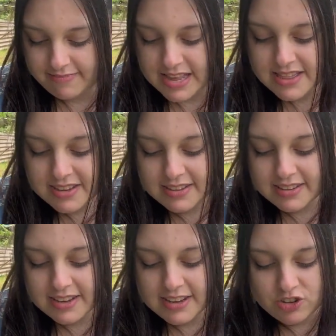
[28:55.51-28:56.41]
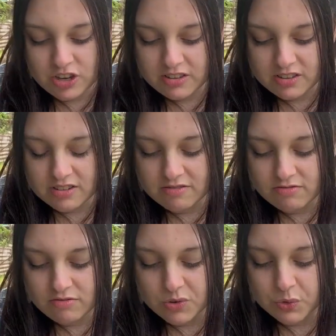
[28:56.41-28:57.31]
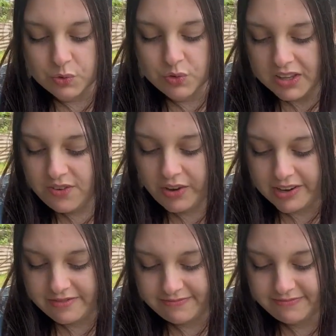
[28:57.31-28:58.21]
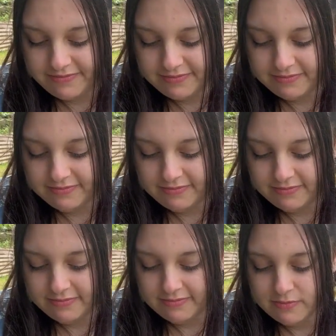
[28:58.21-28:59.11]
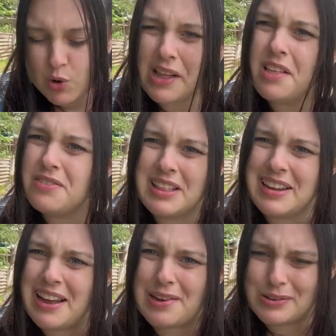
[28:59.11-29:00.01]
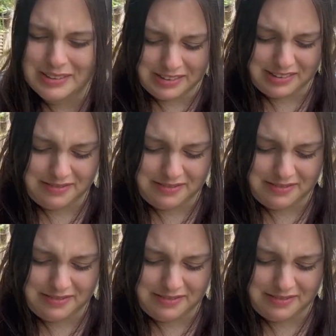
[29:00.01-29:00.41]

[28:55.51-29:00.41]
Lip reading: And this is just really fun. I love a lighthouse.